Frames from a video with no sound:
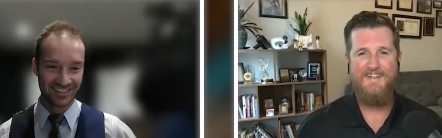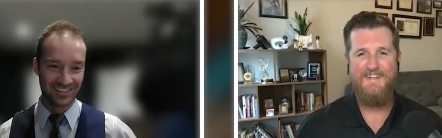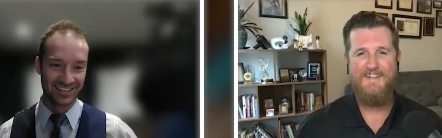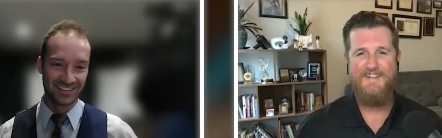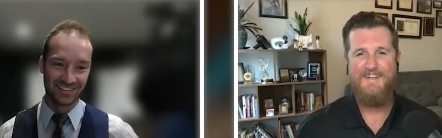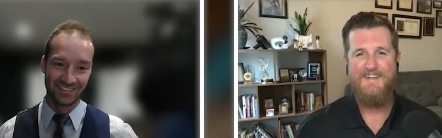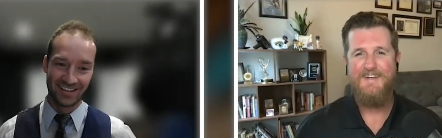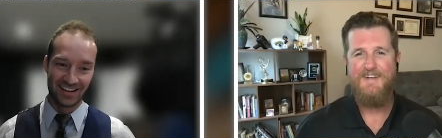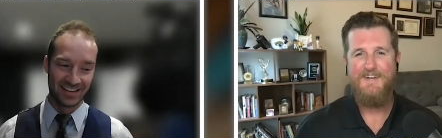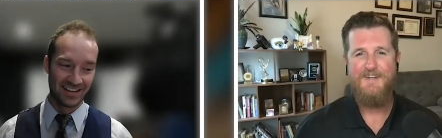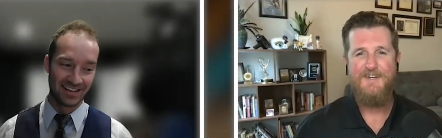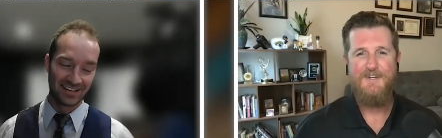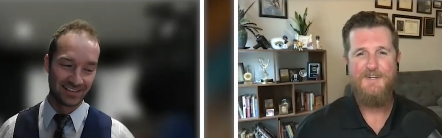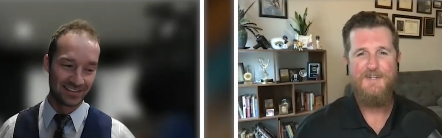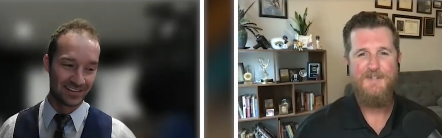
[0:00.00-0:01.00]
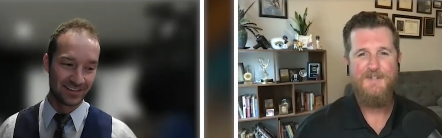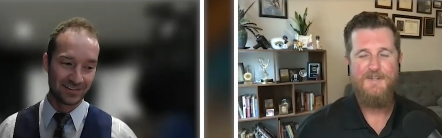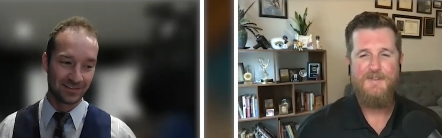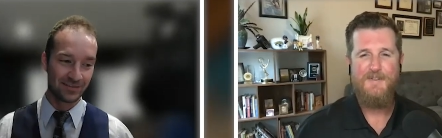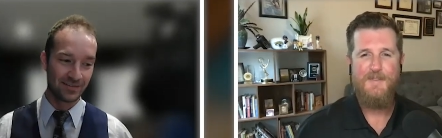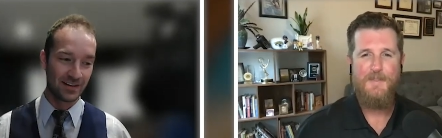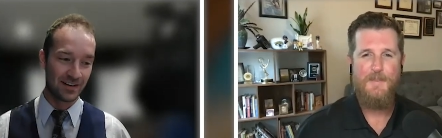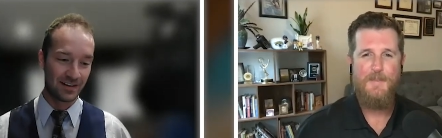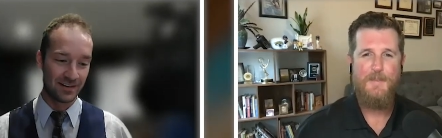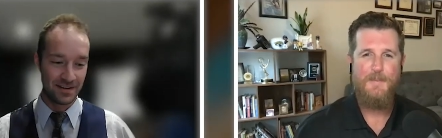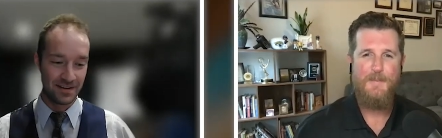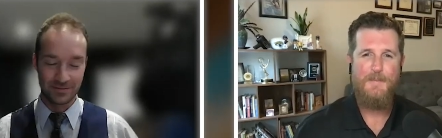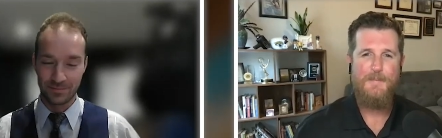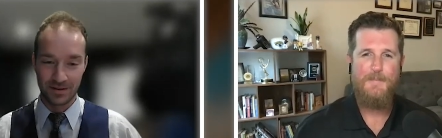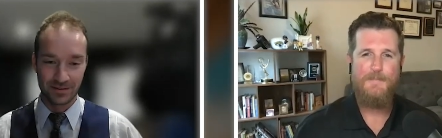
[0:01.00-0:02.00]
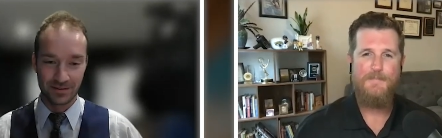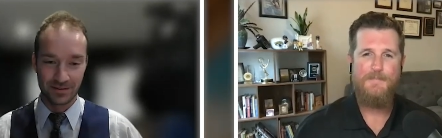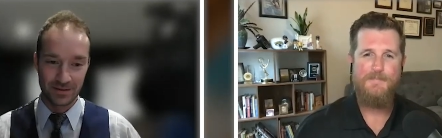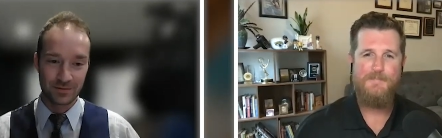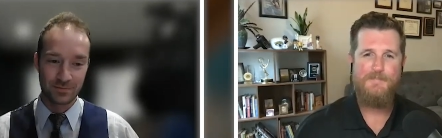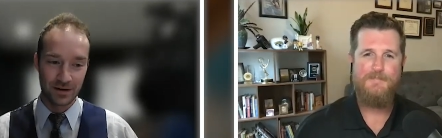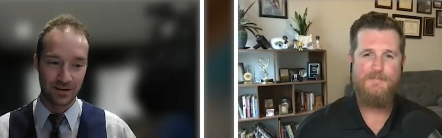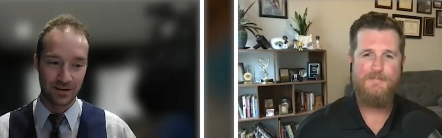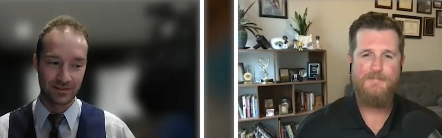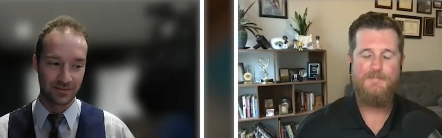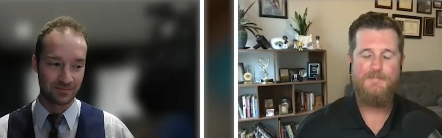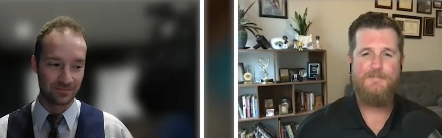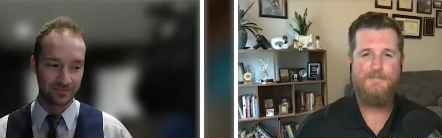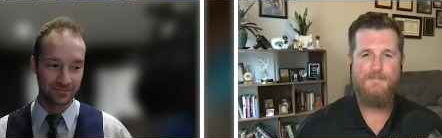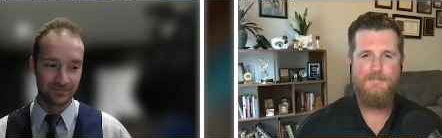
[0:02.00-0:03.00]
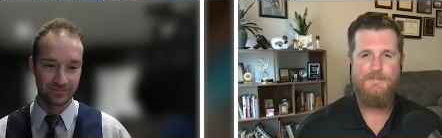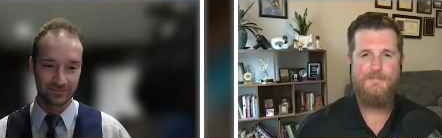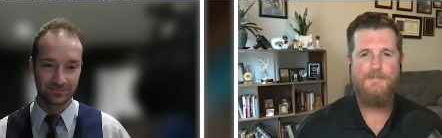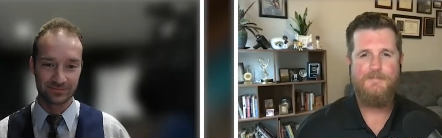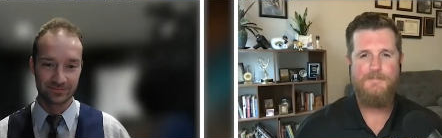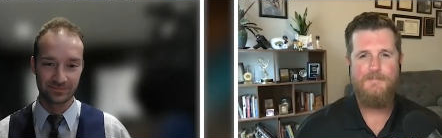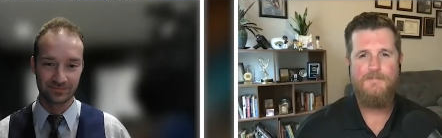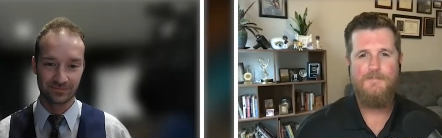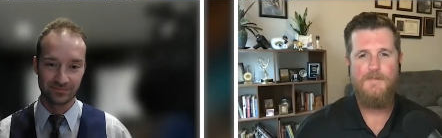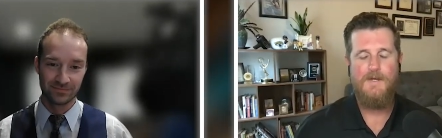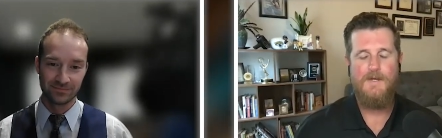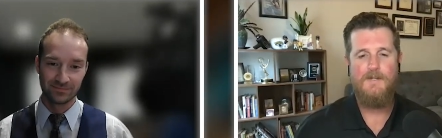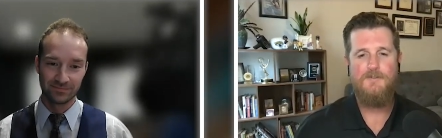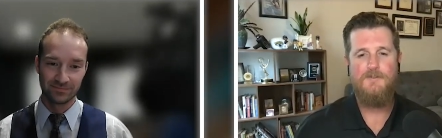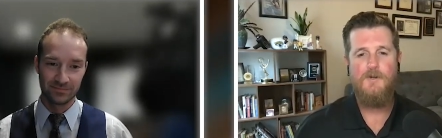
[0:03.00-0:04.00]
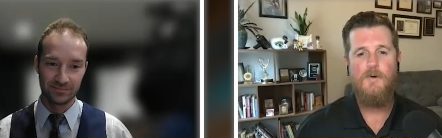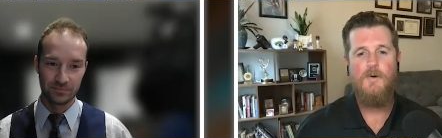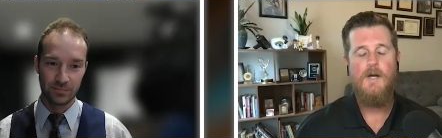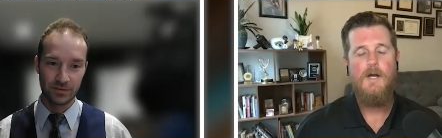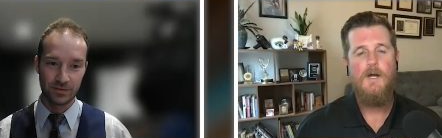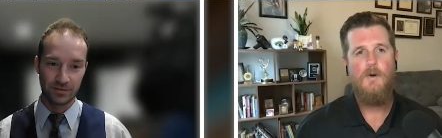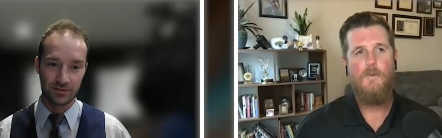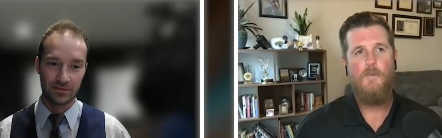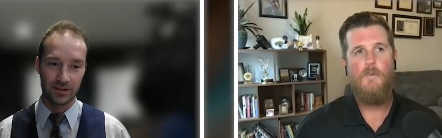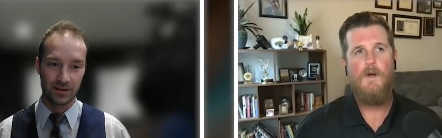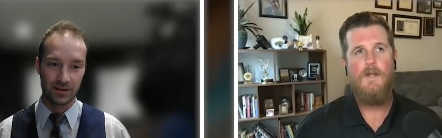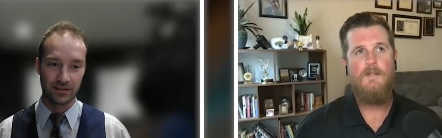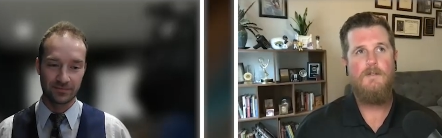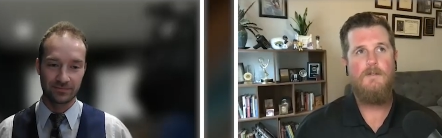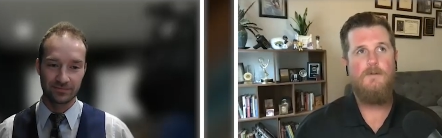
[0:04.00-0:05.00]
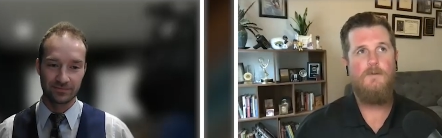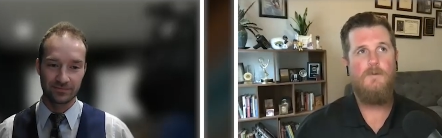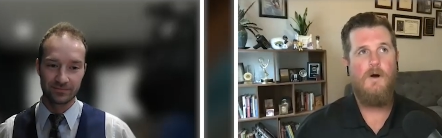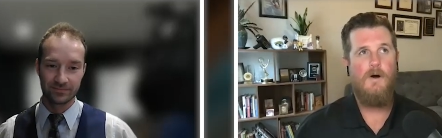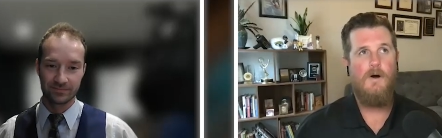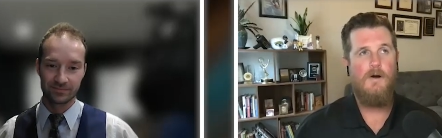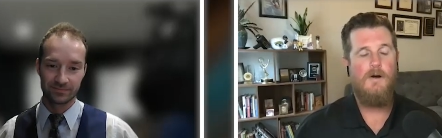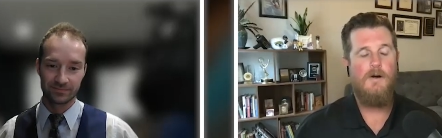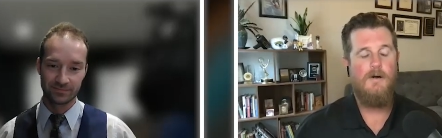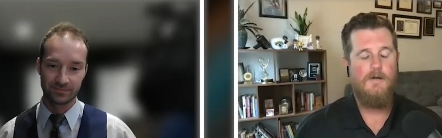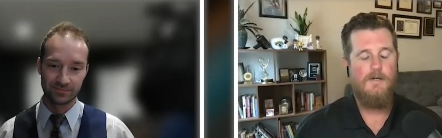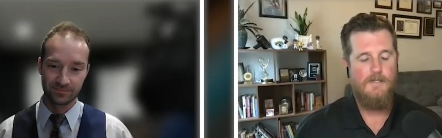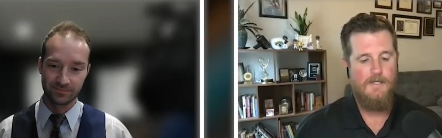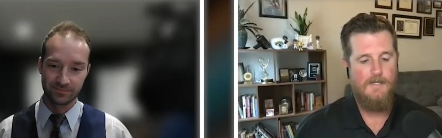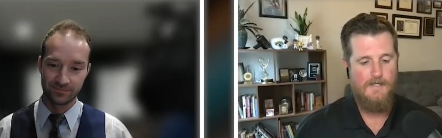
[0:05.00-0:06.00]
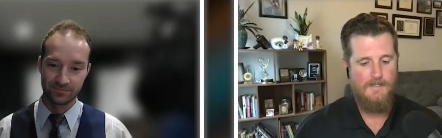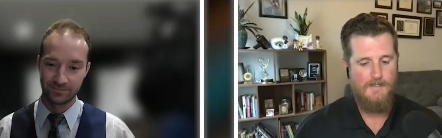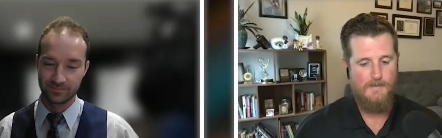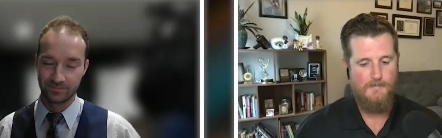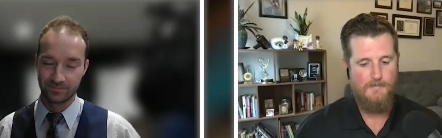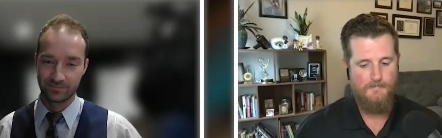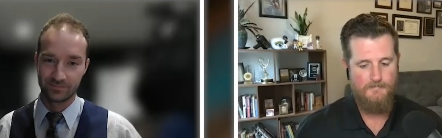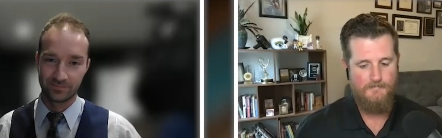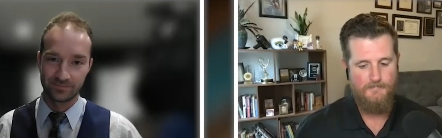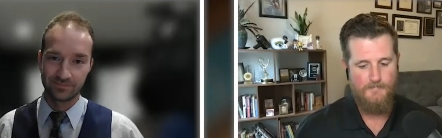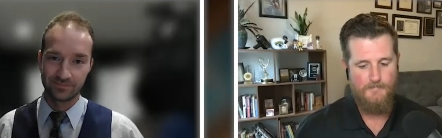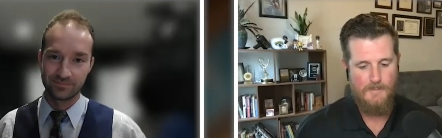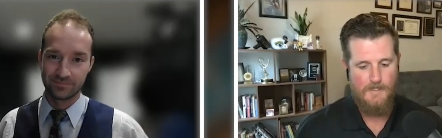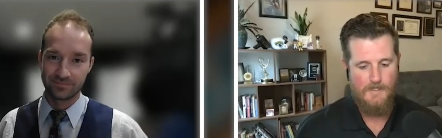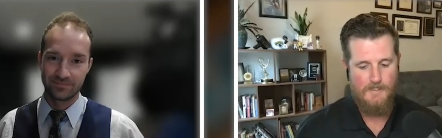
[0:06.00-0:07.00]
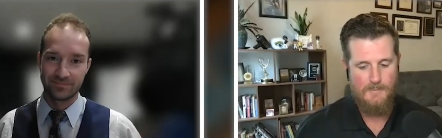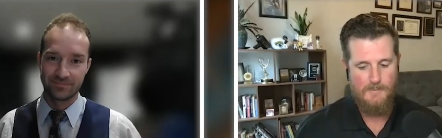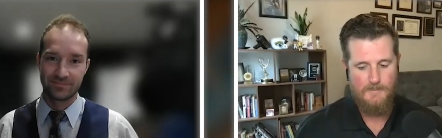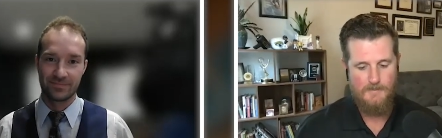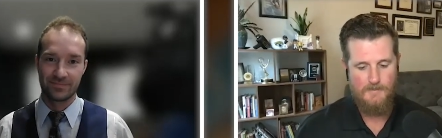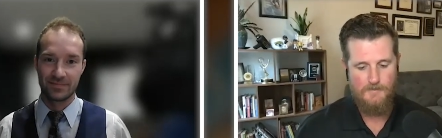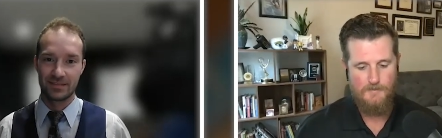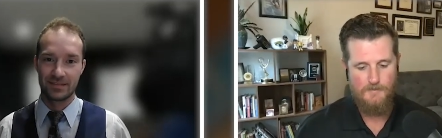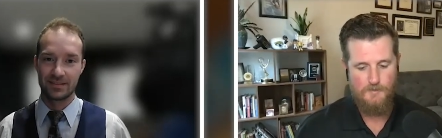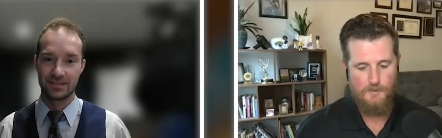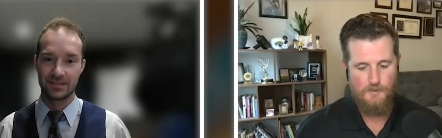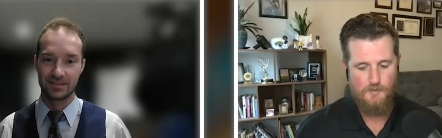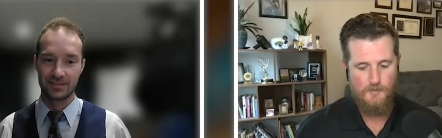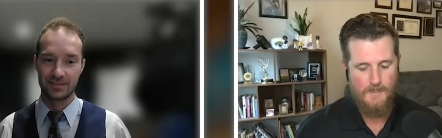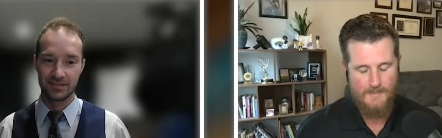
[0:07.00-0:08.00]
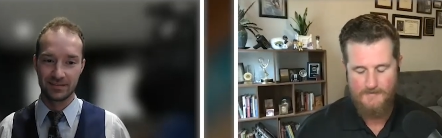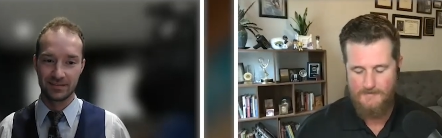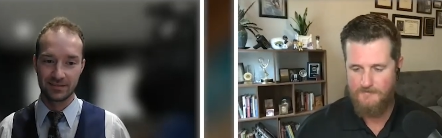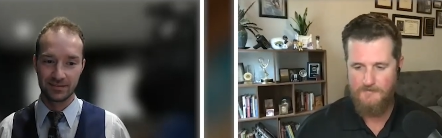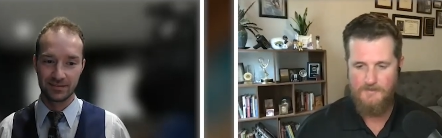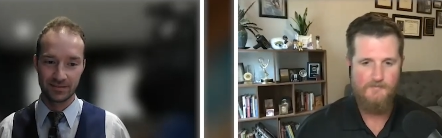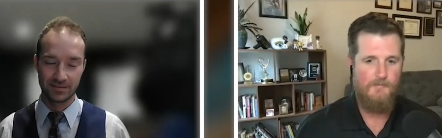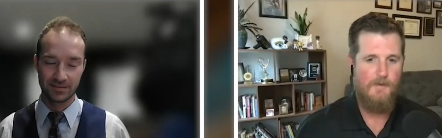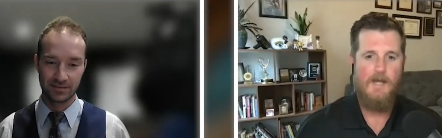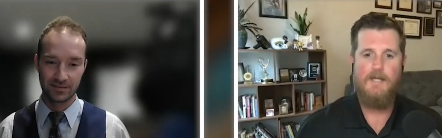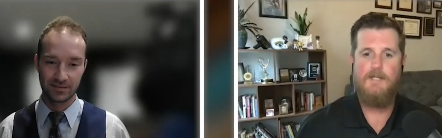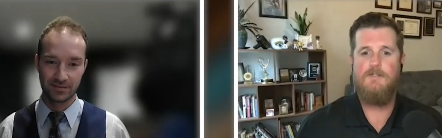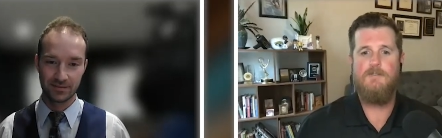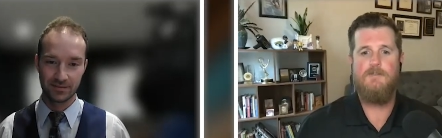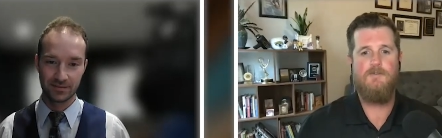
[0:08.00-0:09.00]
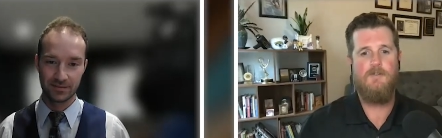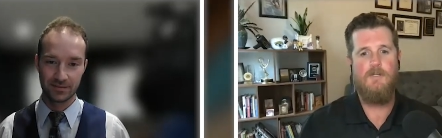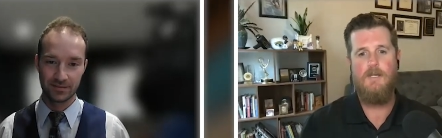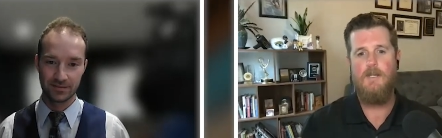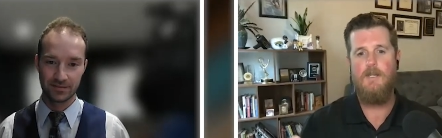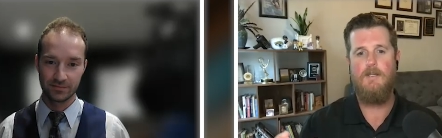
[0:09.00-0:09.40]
Speaker 1: so and then it's so uh, it's been it's been awesome.
Speaker 2: Yeah. So but, yeah. when you are um, kind of creating these gift packages and